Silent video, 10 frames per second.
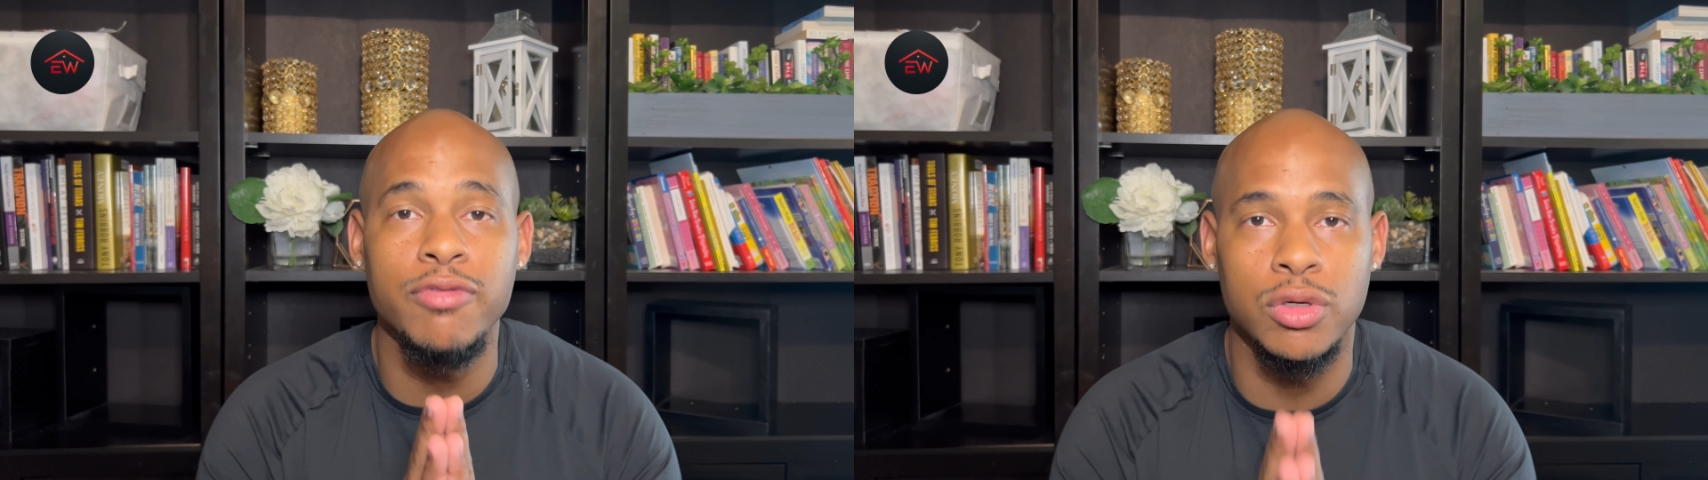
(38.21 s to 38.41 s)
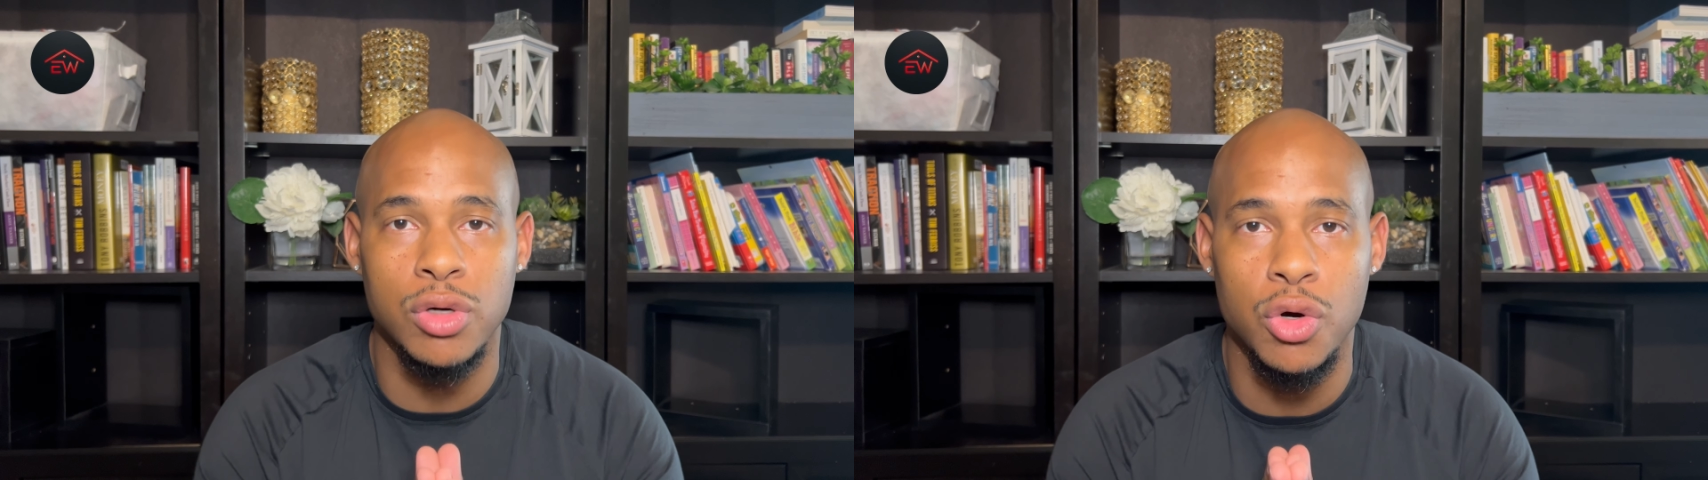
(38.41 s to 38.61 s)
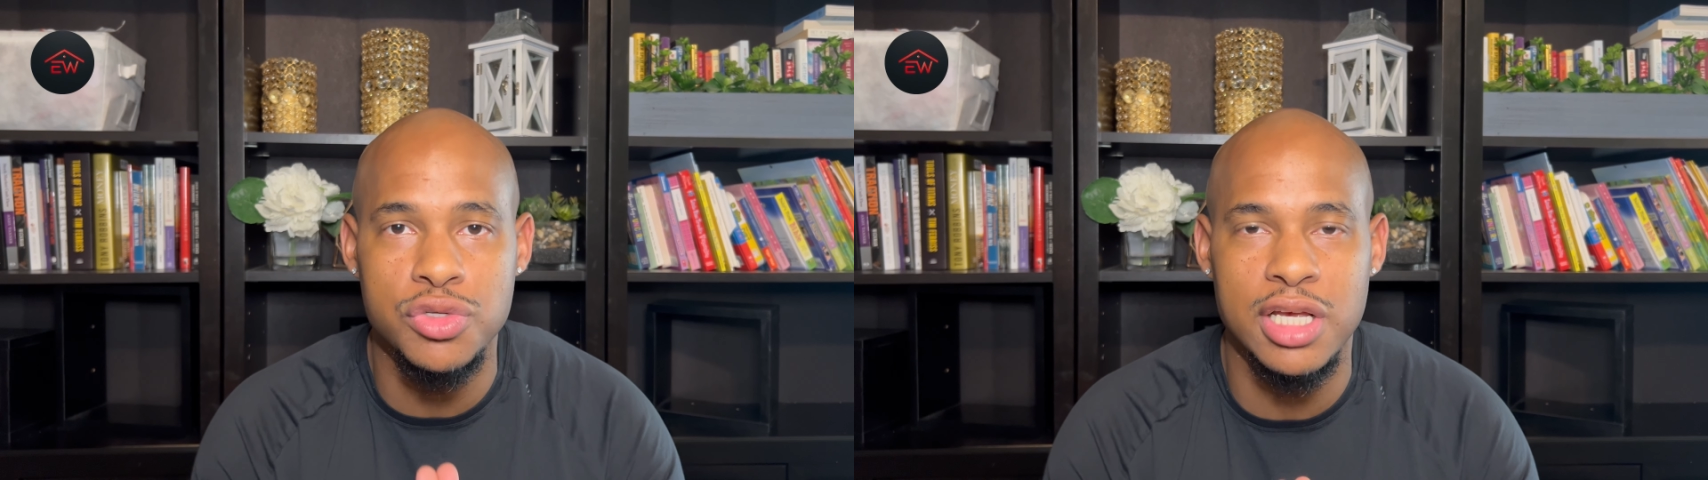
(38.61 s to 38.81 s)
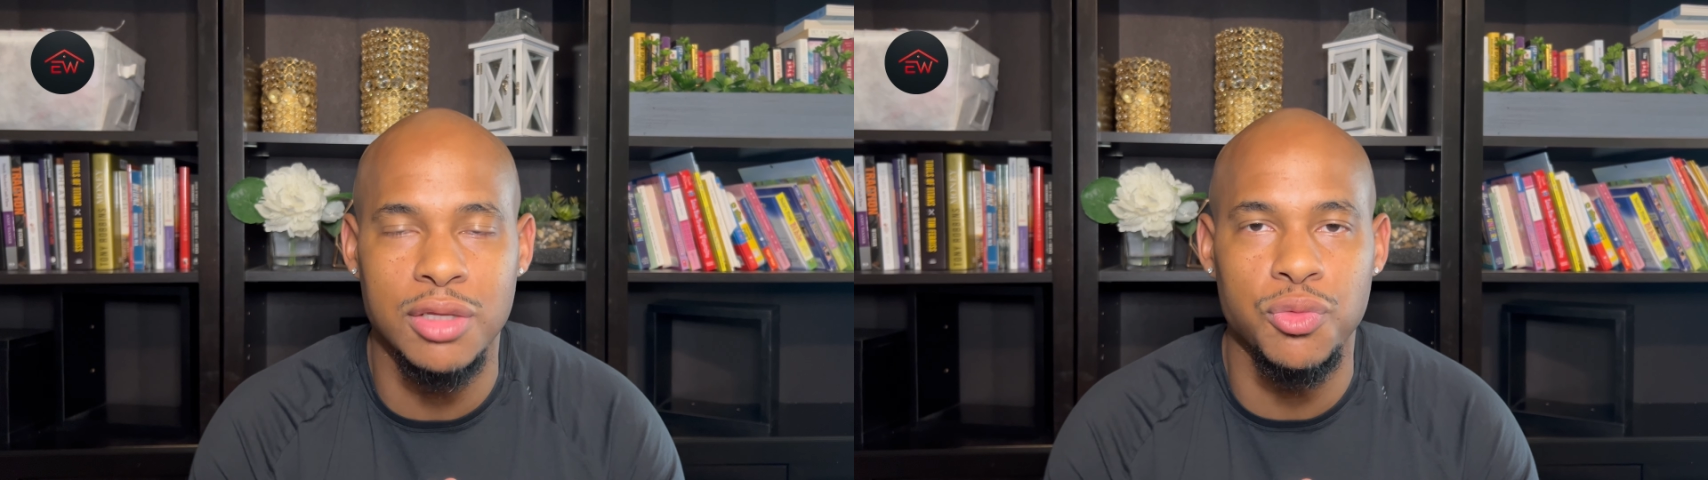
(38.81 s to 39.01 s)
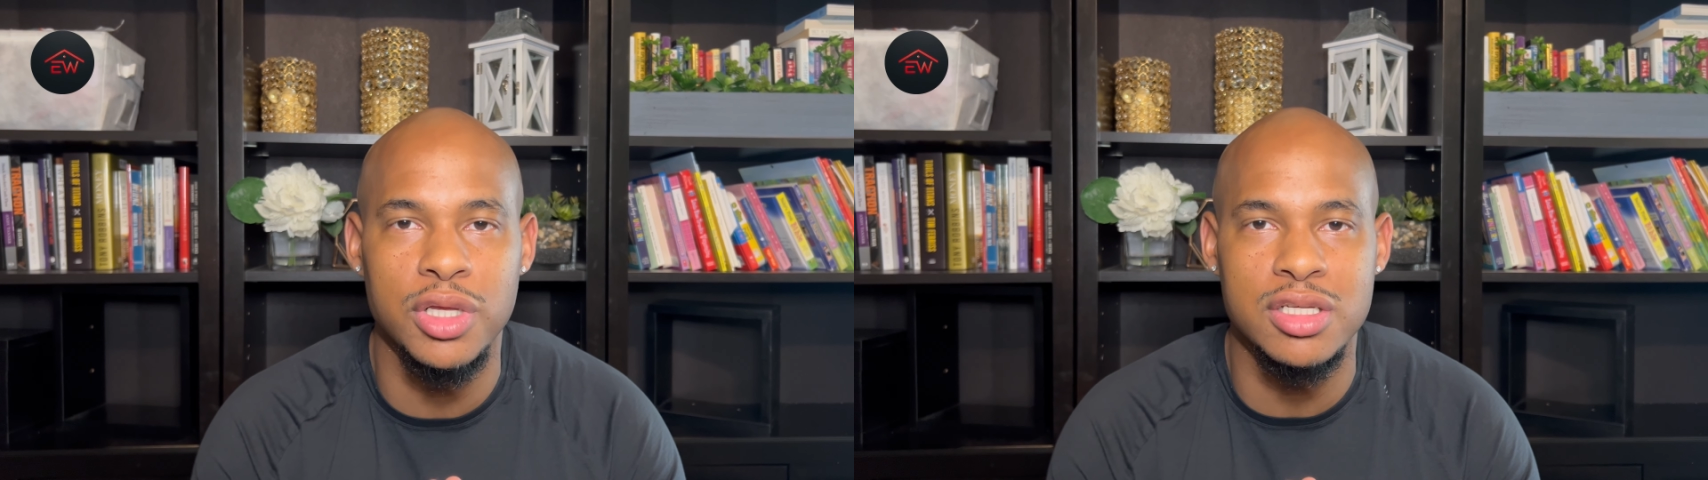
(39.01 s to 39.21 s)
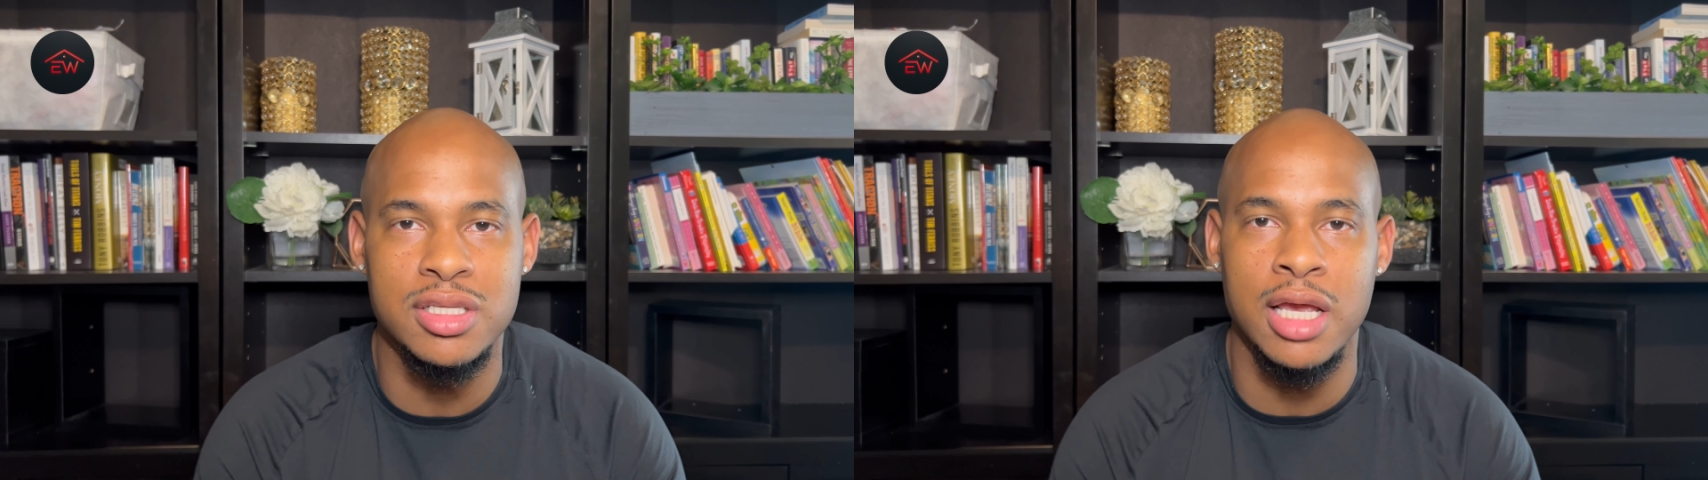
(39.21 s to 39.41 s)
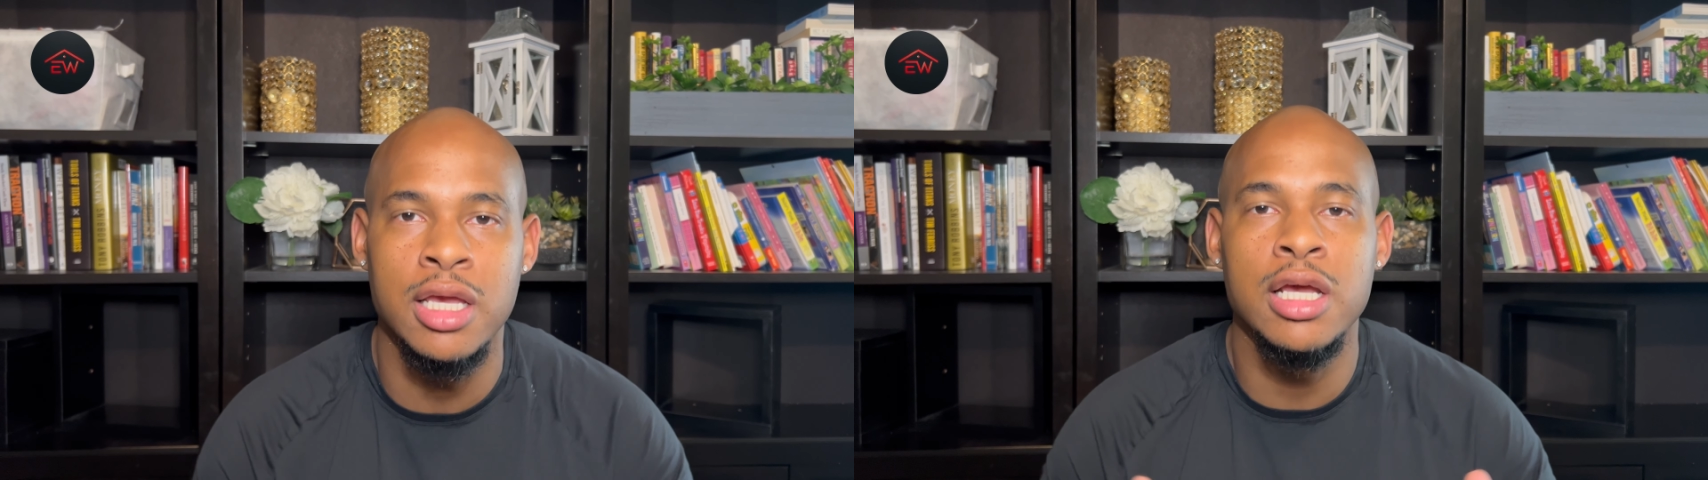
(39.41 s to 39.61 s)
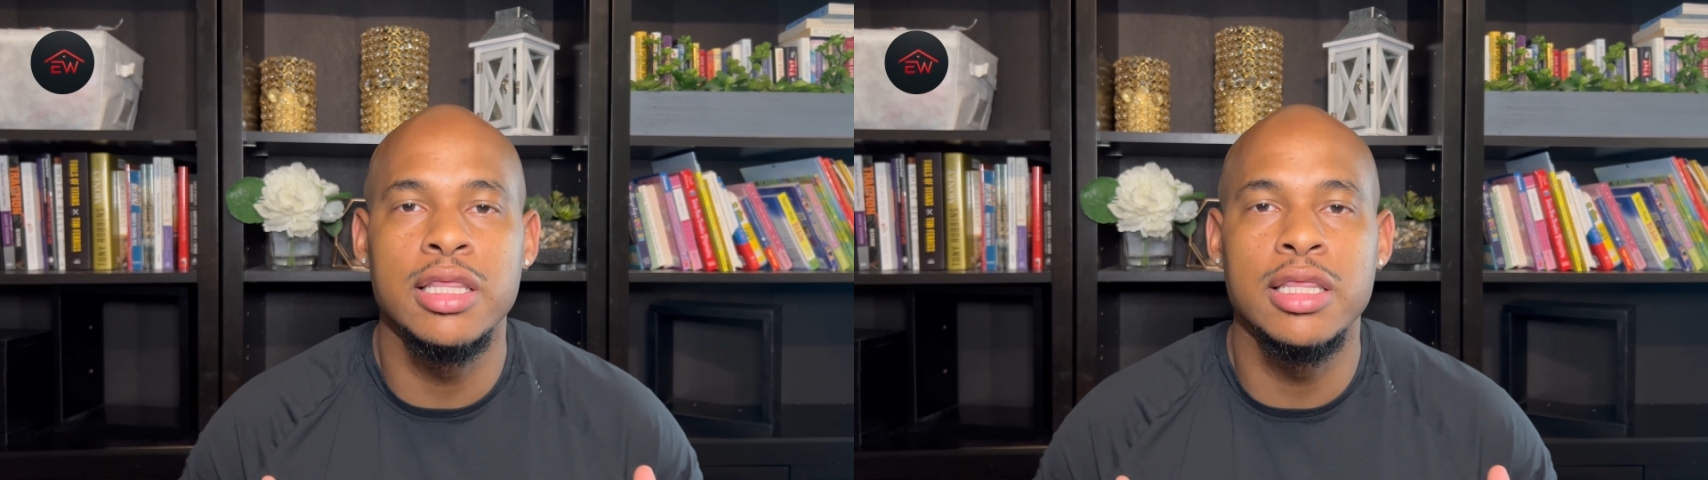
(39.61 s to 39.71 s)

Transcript: on wholesaling real estate